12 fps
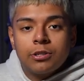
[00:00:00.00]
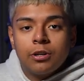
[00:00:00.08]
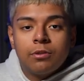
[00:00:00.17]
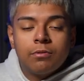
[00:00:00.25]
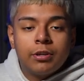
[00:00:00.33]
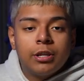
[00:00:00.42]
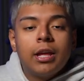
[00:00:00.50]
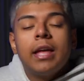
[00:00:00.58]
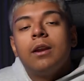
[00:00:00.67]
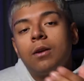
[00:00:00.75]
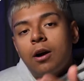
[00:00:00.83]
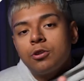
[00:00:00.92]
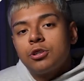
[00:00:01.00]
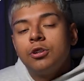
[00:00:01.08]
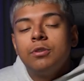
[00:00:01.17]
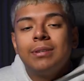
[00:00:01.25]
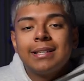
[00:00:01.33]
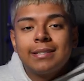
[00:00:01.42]
So, and I'll show
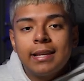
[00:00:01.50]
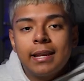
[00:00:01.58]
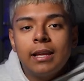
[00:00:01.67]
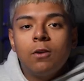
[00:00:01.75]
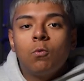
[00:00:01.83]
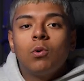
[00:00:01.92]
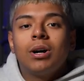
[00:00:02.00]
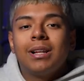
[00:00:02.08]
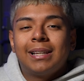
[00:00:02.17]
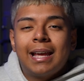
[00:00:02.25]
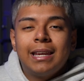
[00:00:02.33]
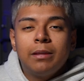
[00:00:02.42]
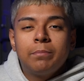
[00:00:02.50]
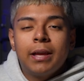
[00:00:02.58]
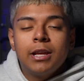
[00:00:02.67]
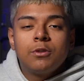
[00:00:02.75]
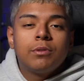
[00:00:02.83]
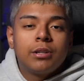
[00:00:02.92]
you in a second what a landing
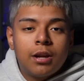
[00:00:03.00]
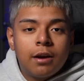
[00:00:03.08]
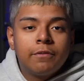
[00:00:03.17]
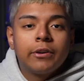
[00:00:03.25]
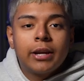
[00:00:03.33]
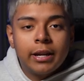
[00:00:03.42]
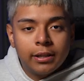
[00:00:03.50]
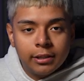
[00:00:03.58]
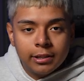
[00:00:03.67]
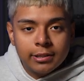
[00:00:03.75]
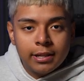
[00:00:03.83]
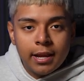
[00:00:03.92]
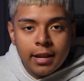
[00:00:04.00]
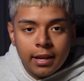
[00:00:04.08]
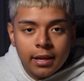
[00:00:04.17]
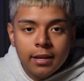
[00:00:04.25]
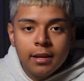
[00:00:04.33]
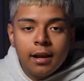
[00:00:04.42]
page with an offer kind of looks like.